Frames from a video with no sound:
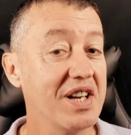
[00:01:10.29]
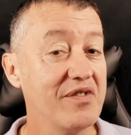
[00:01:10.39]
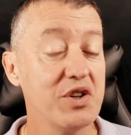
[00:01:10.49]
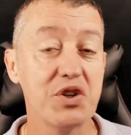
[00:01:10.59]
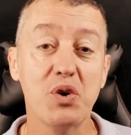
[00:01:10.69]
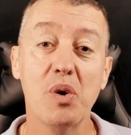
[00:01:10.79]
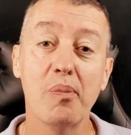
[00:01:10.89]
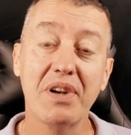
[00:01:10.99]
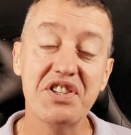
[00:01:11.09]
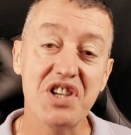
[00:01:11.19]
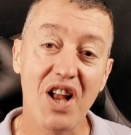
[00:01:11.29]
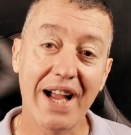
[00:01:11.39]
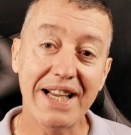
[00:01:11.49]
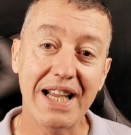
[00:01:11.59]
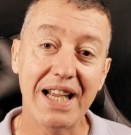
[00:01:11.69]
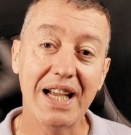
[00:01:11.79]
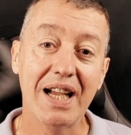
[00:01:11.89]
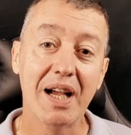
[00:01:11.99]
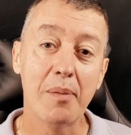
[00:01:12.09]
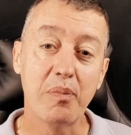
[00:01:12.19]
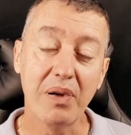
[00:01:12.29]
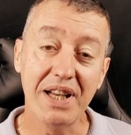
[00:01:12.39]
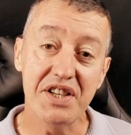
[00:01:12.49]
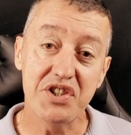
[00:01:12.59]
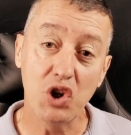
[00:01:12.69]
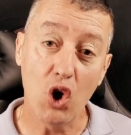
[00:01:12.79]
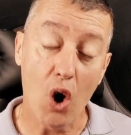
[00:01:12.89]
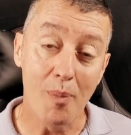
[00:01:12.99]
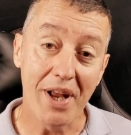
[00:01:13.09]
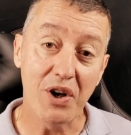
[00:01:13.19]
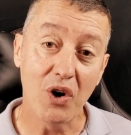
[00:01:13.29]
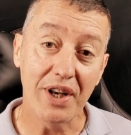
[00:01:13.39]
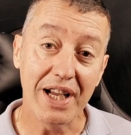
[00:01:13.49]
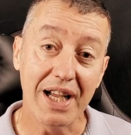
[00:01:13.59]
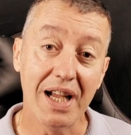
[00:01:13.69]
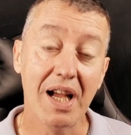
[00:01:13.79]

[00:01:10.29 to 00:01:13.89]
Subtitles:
if you do, please like it, please comment on it,